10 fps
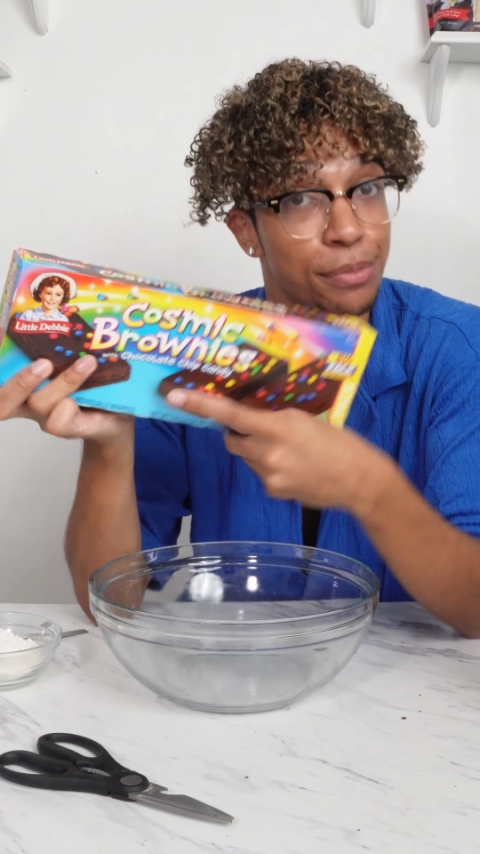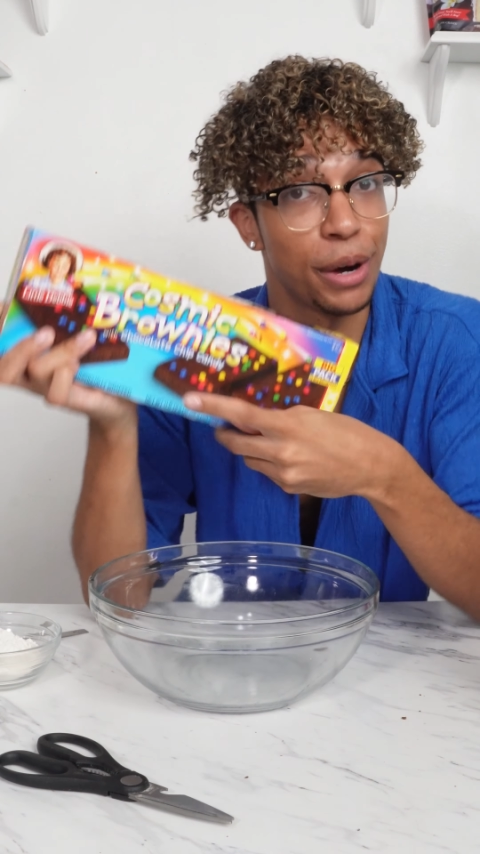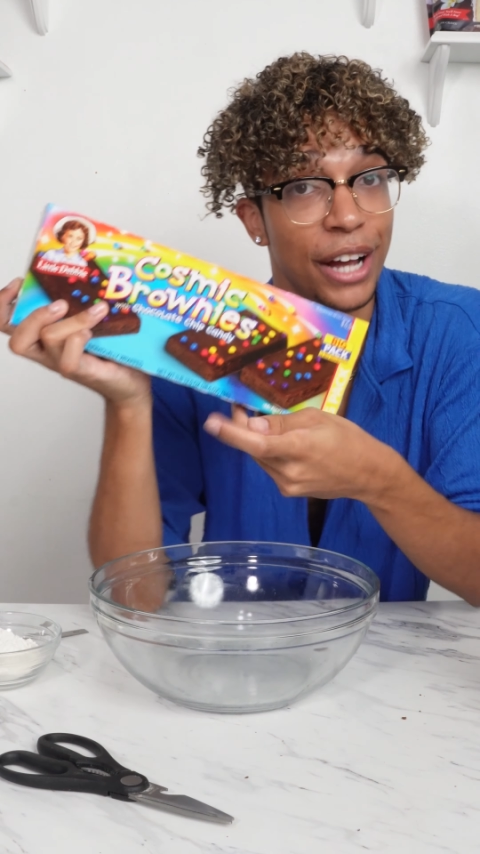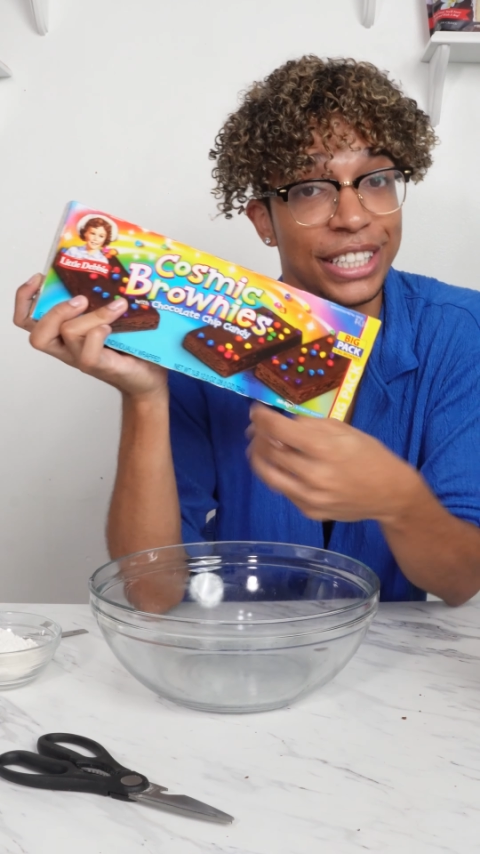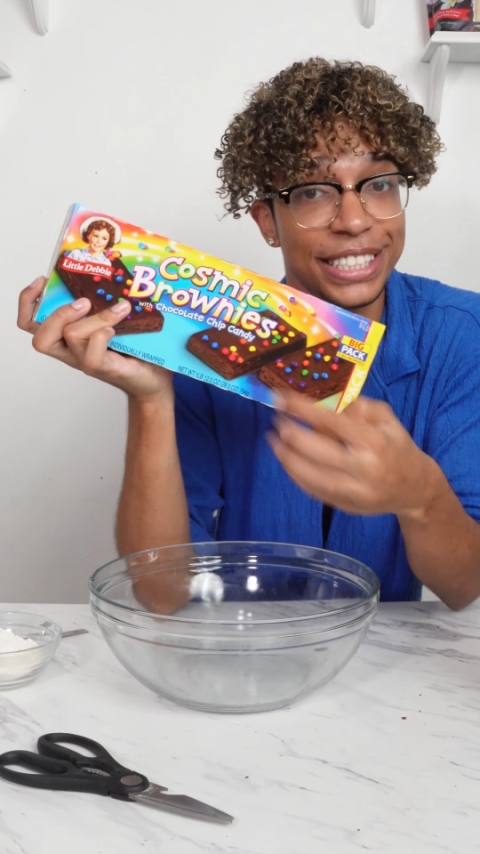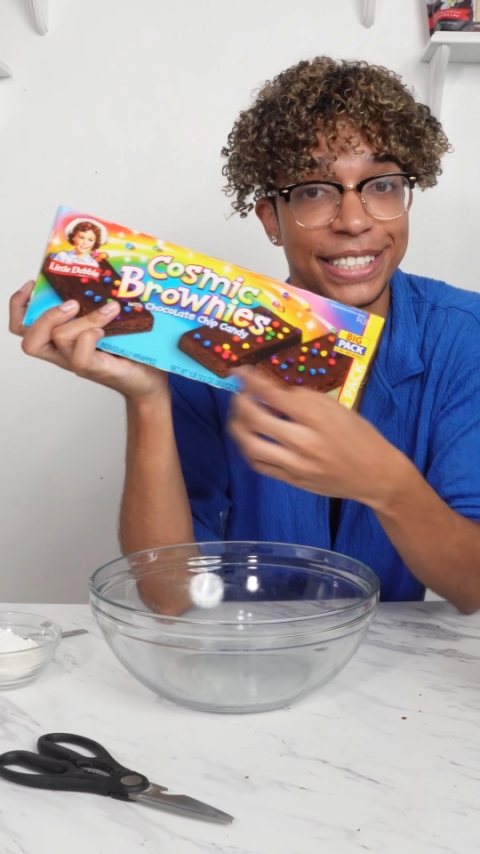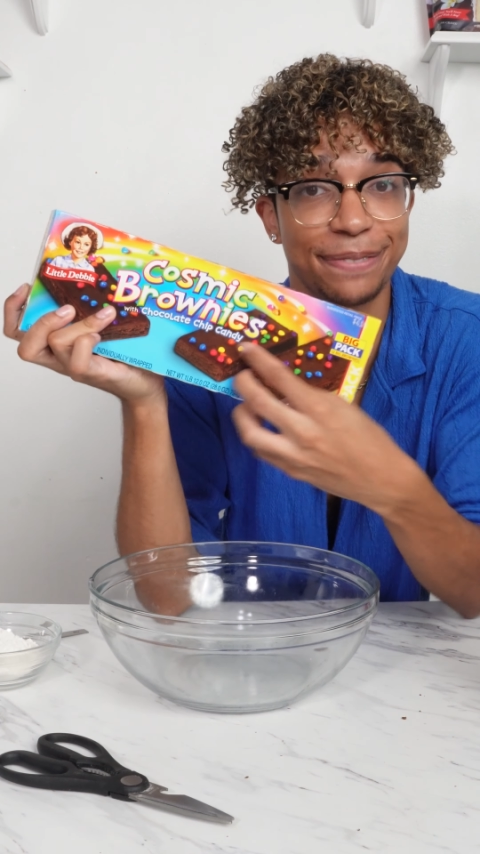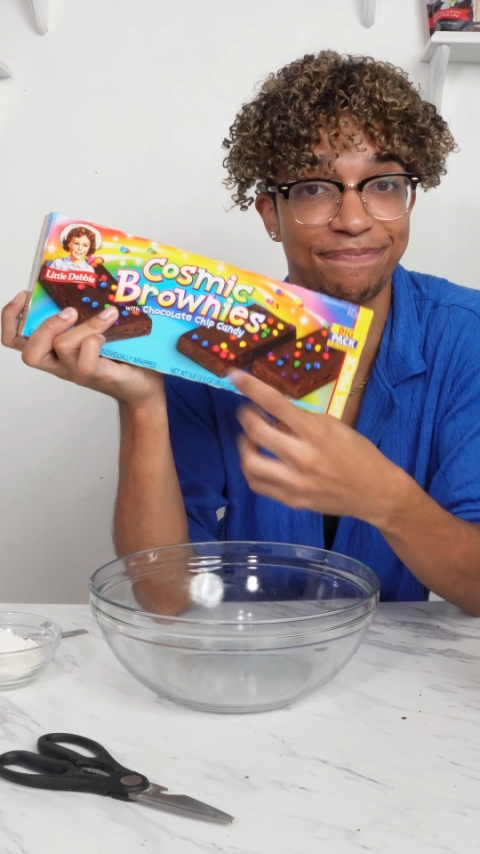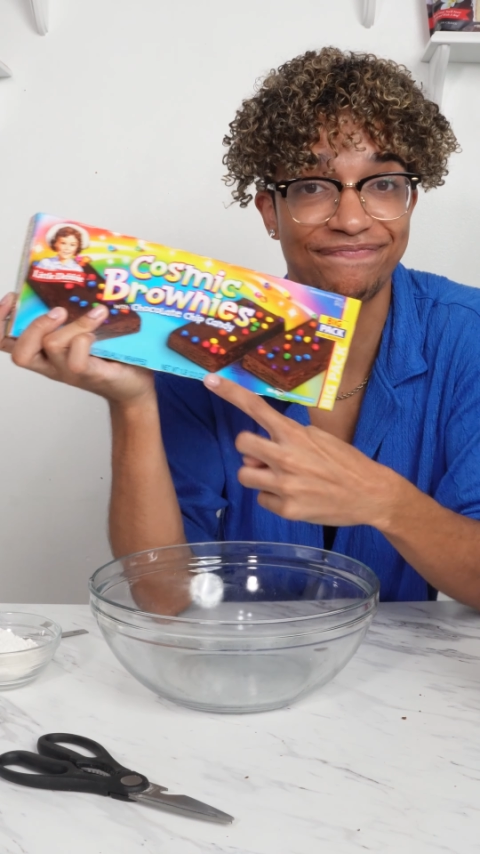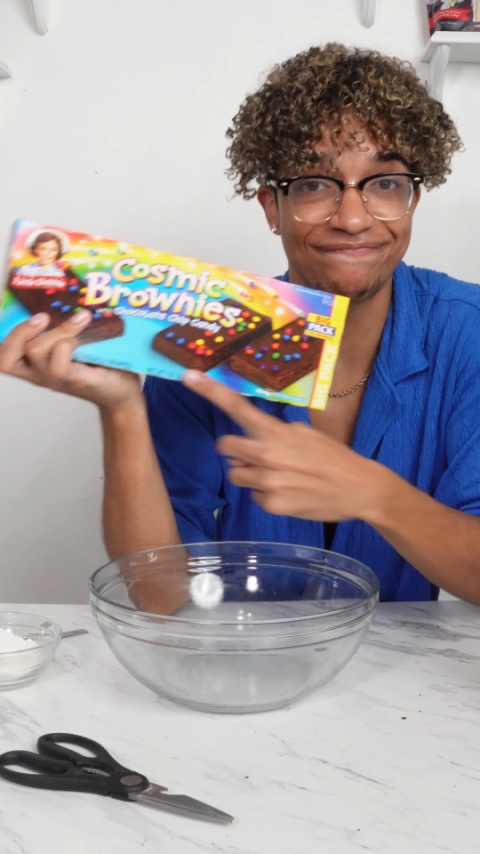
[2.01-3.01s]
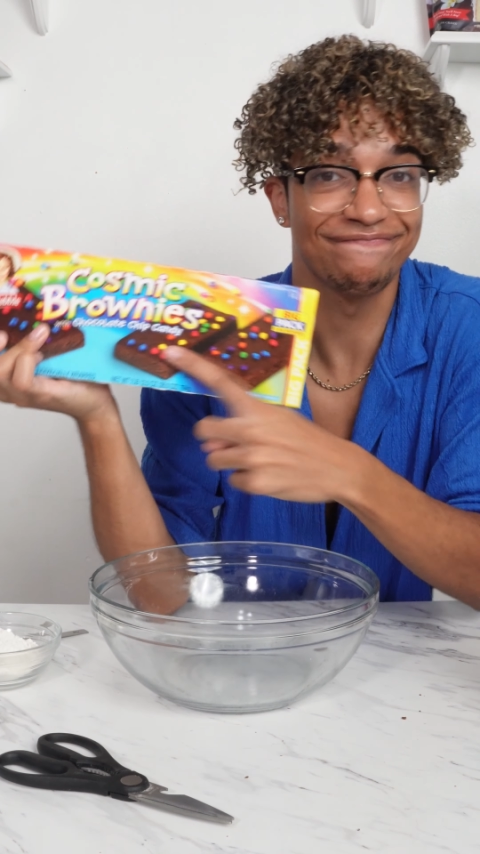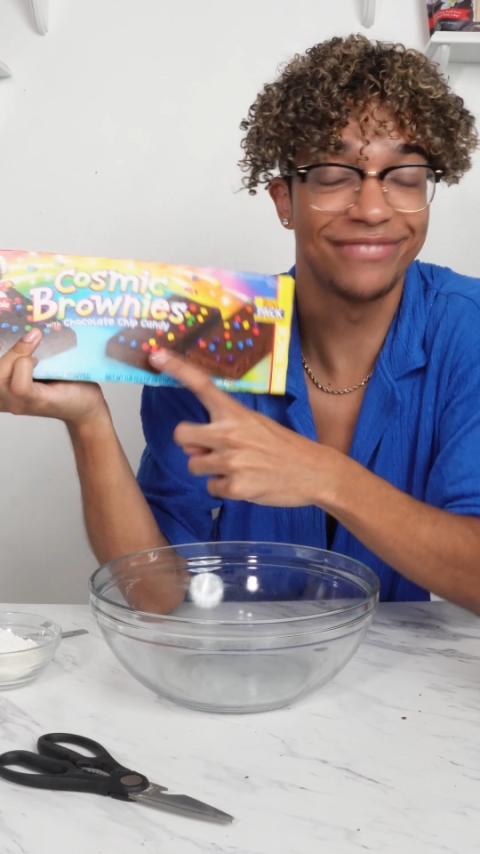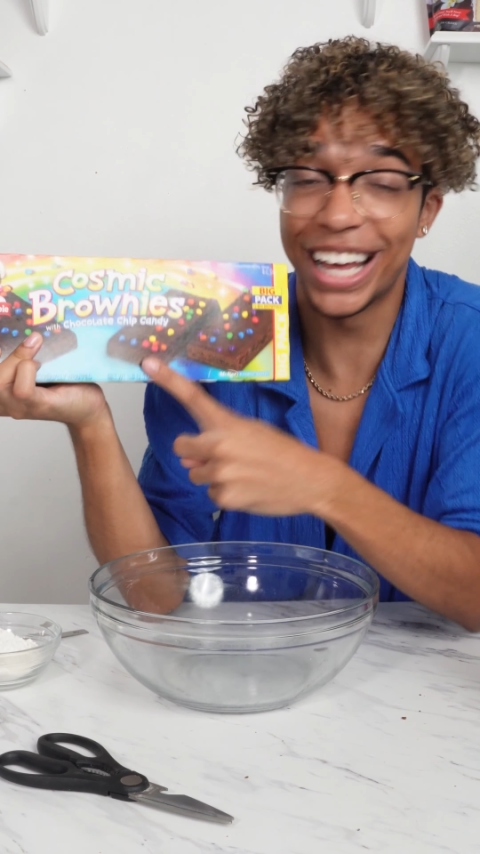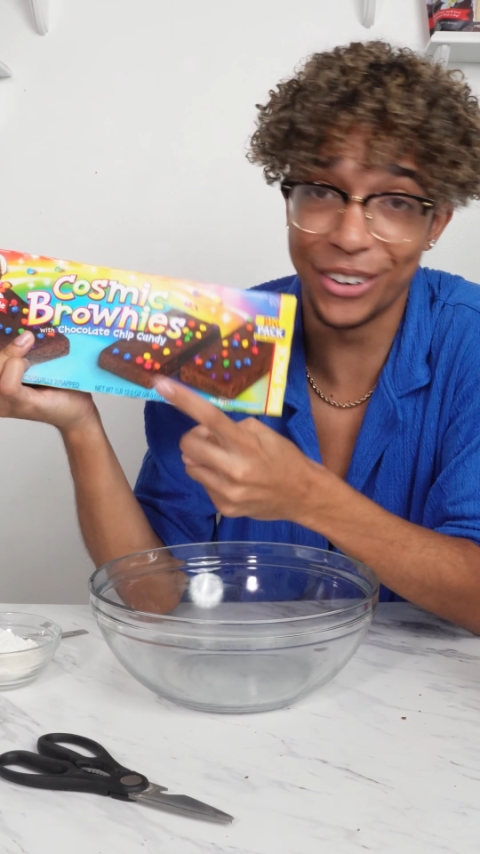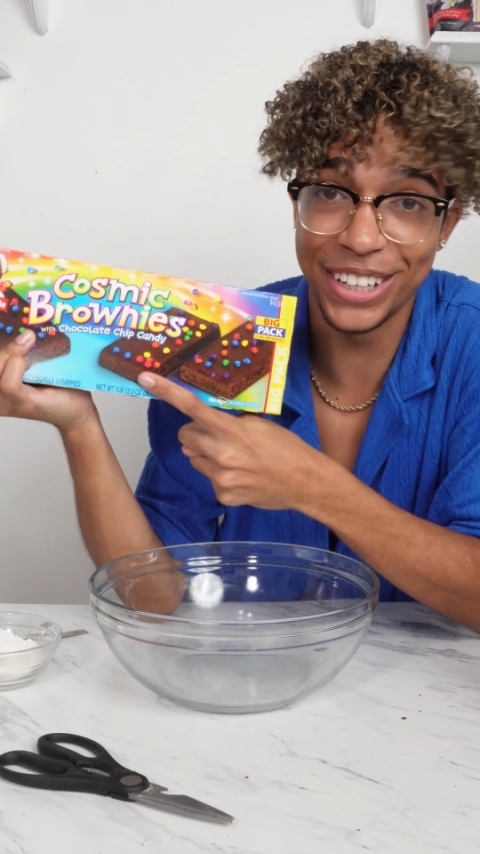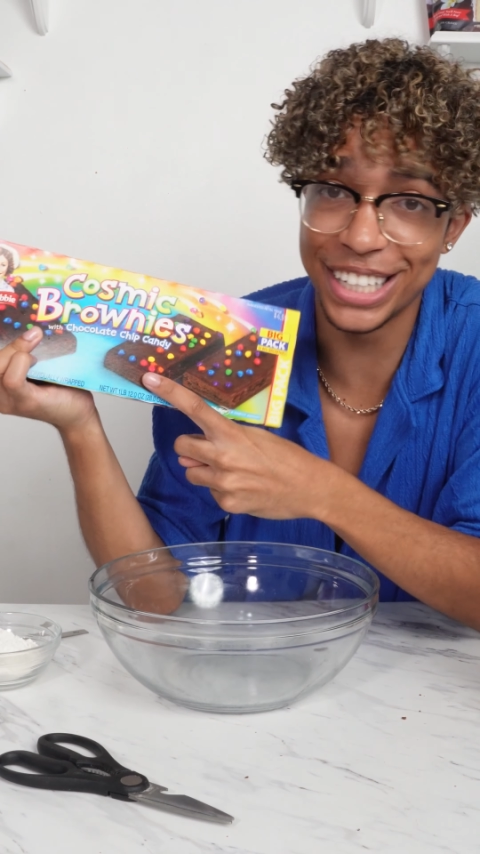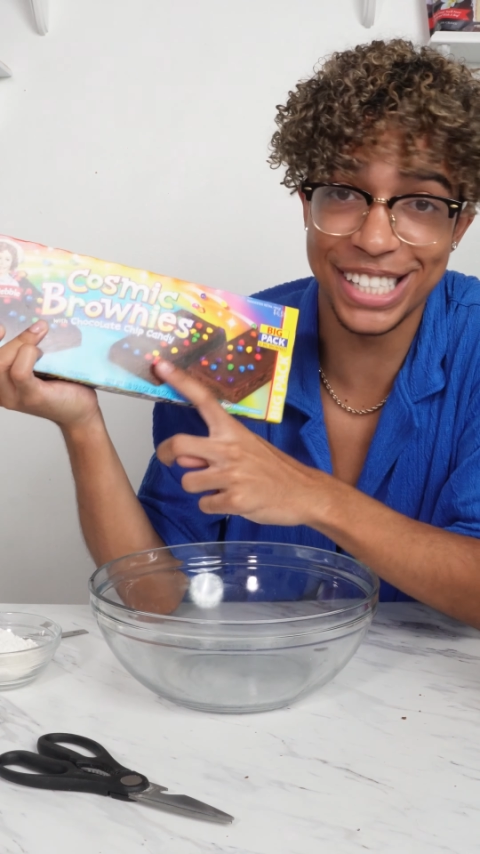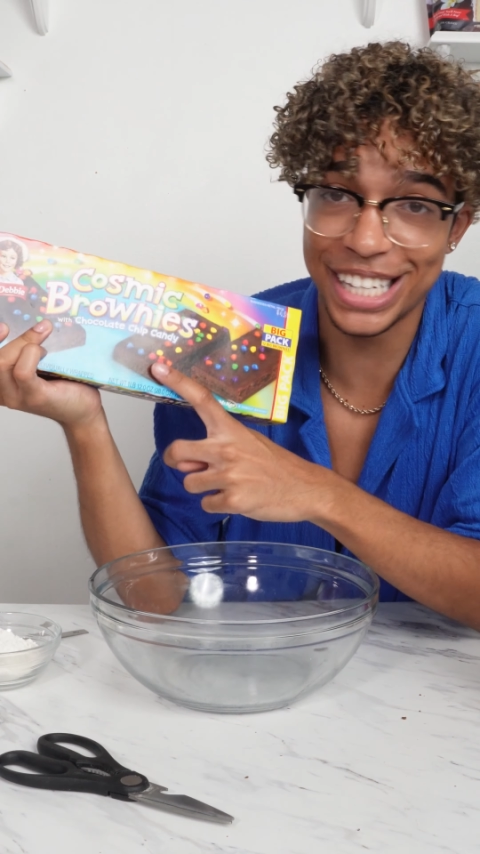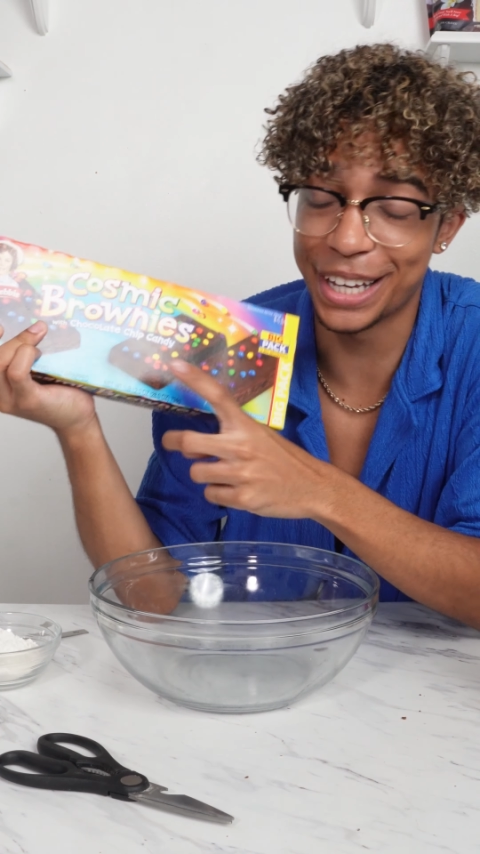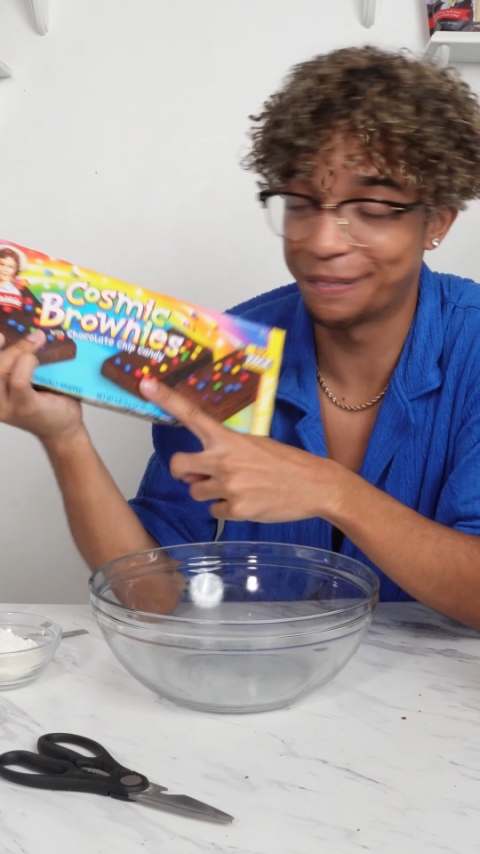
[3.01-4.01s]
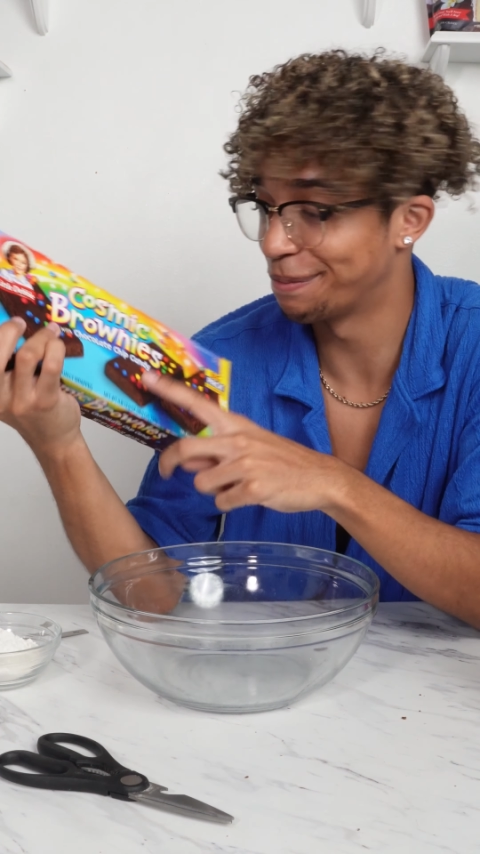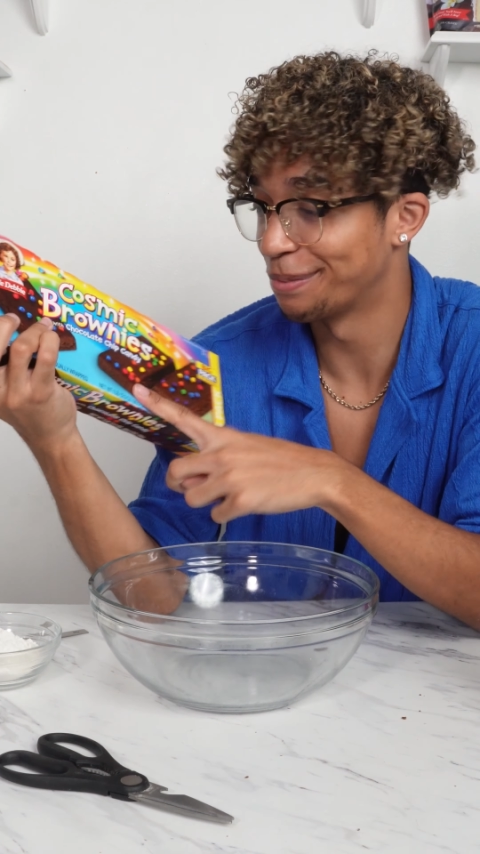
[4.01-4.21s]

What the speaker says: brownies, they don't hit the same.